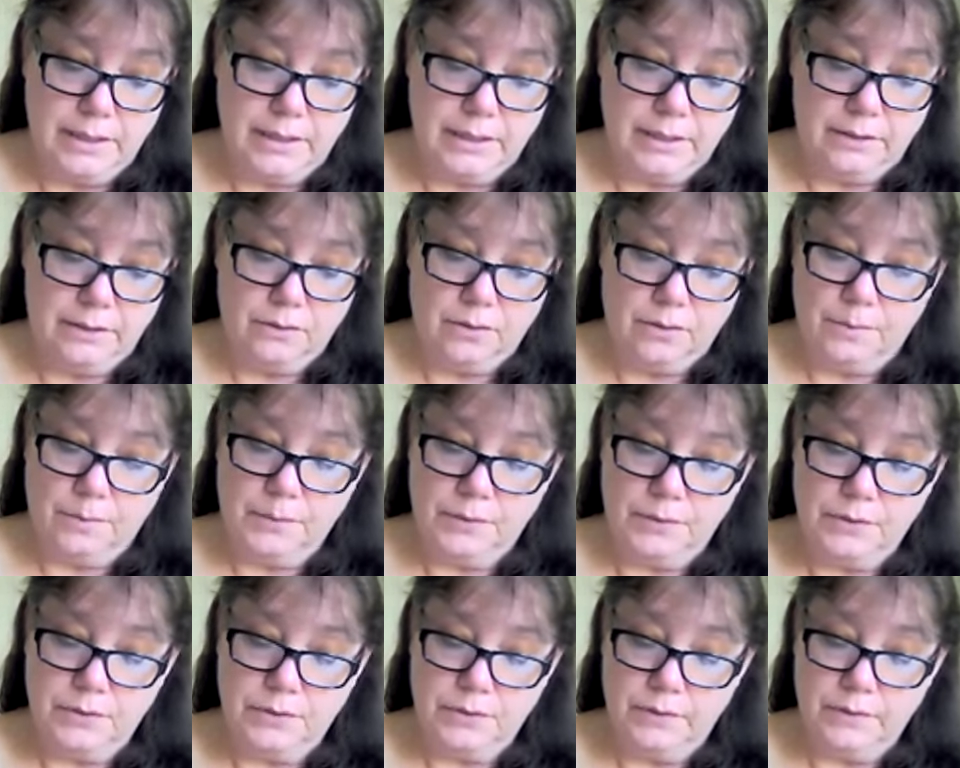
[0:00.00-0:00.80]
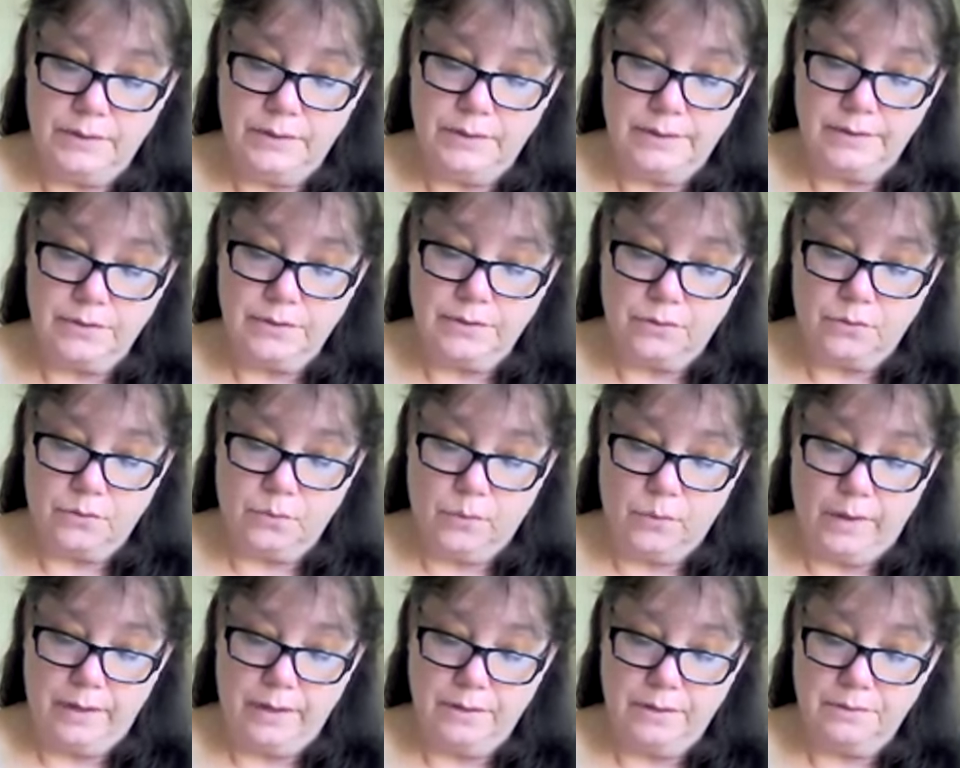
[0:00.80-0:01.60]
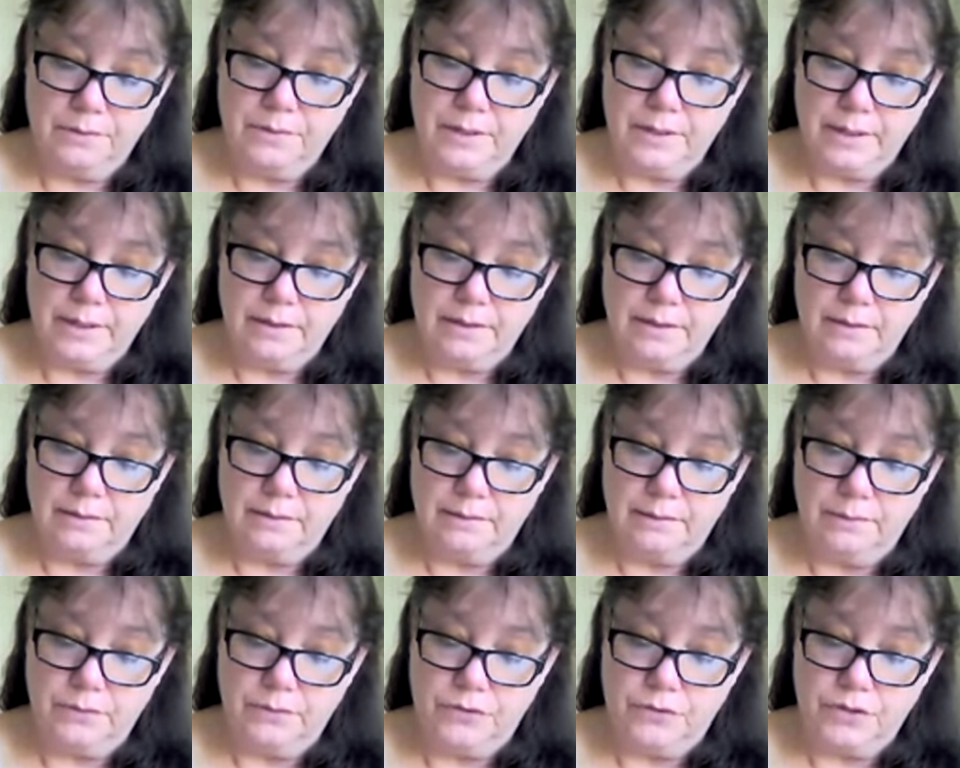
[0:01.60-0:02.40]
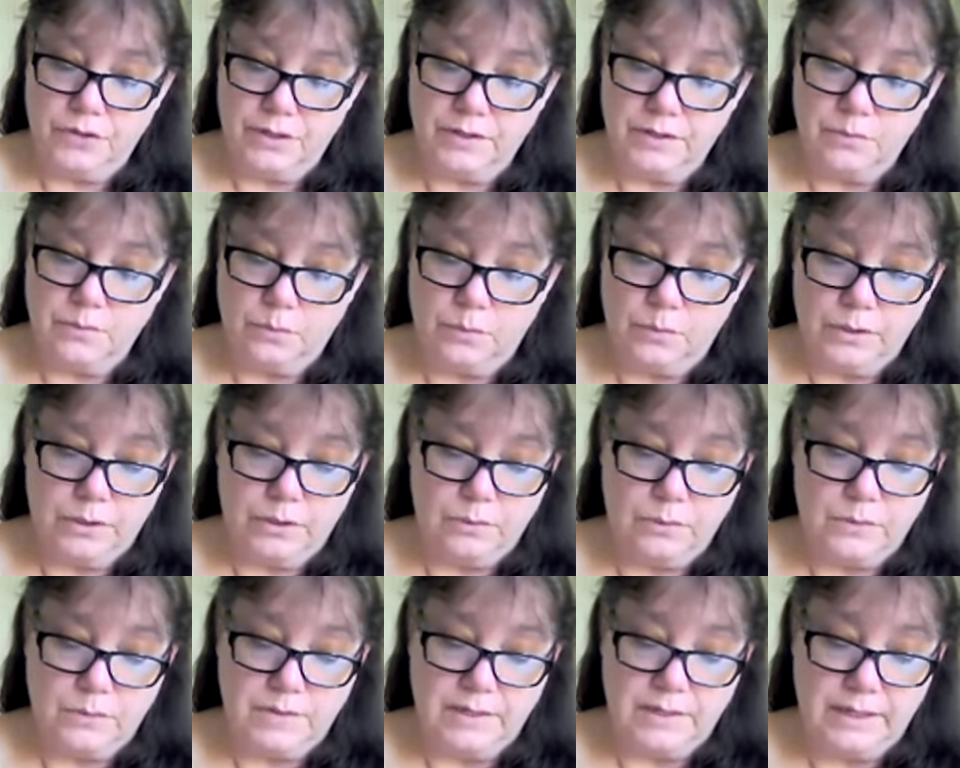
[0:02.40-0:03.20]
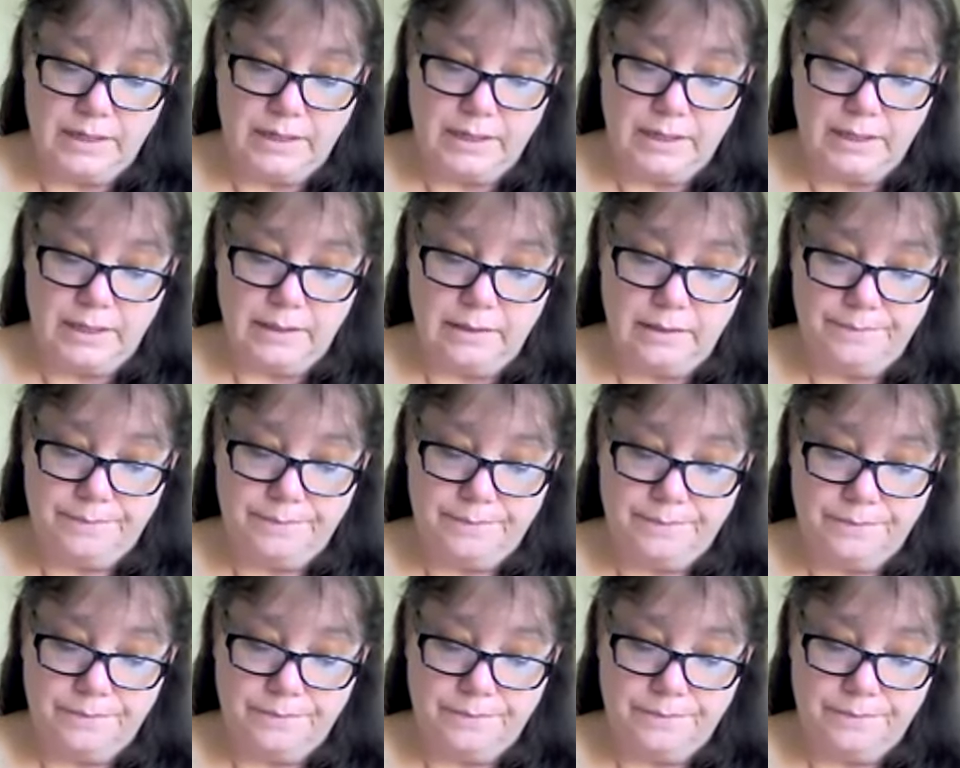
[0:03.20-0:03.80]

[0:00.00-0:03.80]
Your opportunities are greater than just what you see.